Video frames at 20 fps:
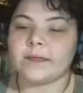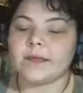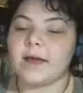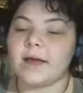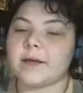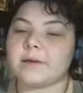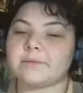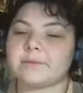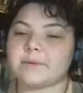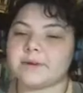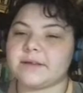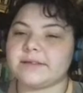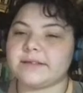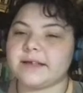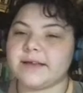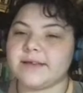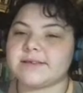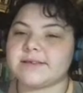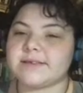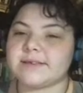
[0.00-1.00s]
I
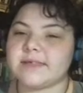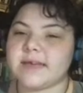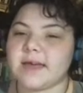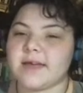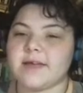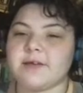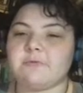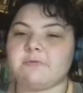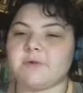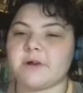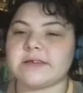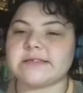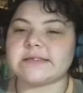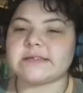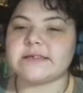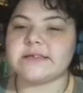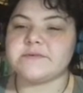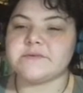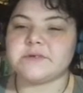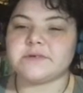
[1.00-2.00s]
realized that it
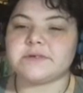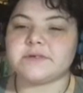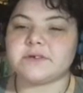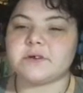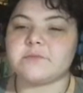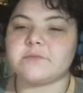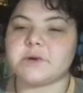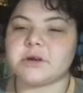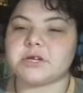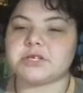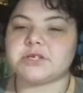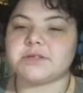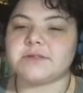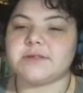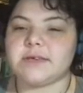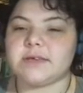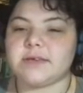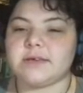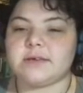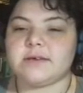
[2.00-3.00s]
wasn't even so much
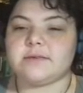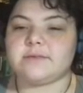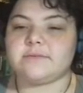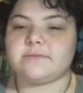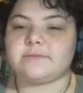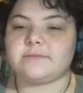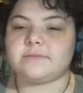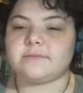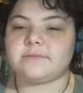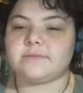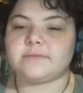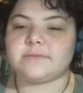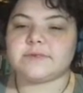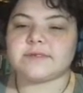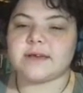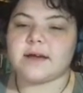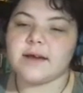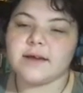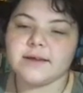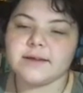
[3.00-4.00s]
the
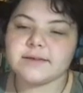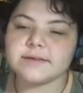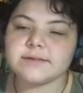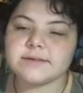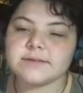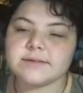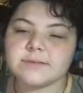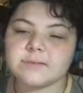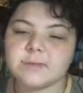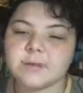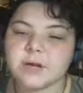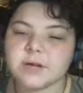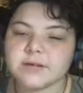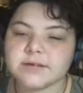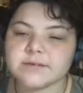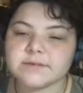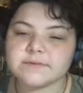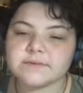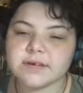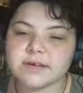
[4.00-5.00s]
size of the
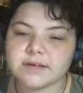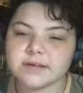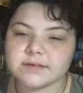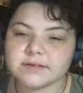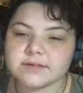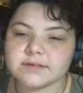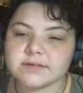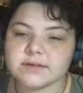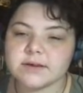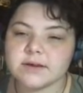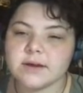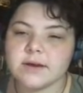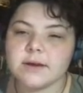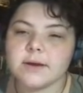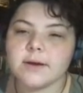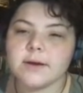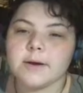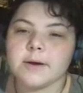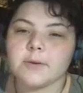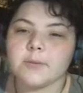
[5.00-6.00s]
blocks of text,
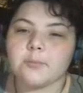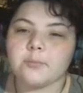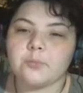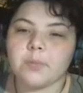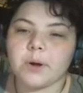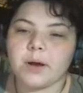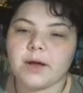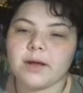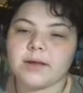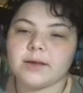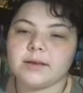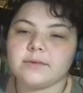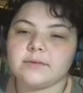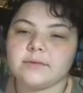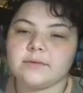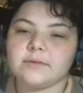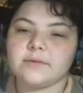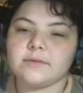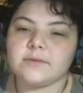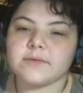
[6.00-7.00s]
but
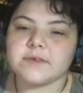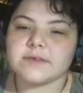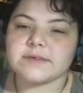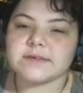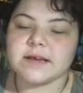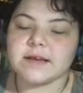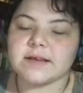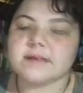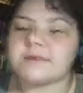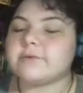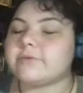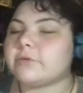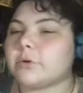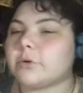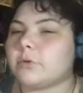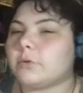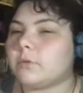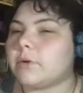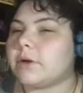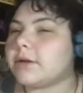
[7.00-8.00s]
the size of the
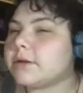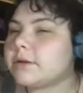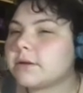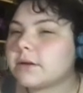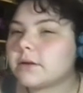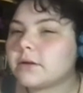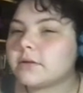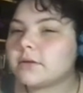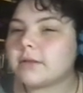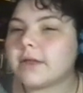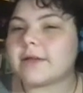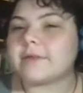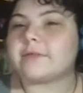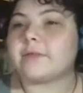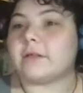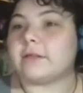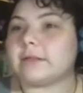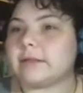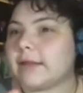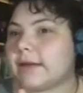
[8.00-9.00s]
window, like
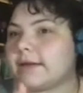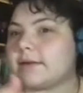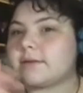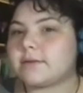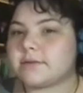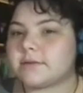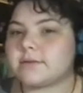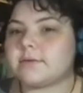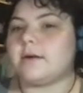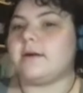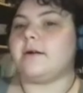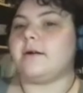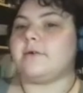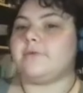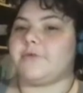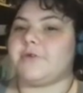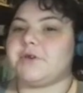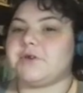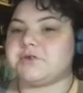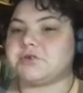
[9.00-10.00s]
the length of
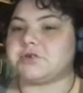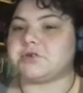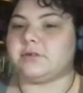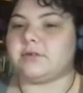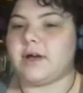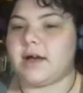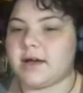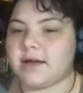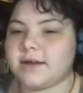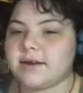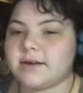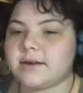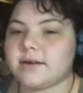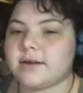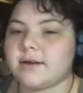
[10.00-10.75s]
each line.